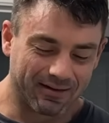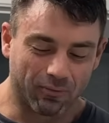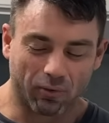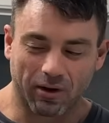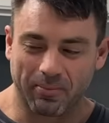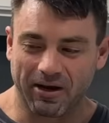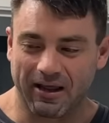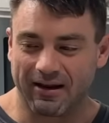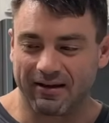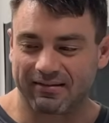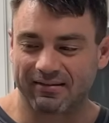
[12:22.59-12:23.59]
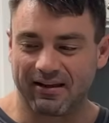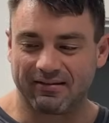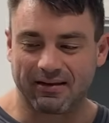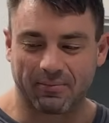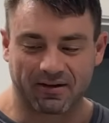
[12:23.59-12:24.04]
one banana
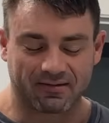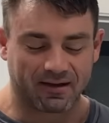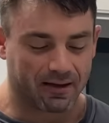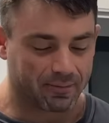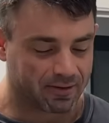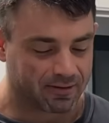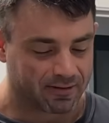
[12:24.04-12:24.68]
sliced up on top.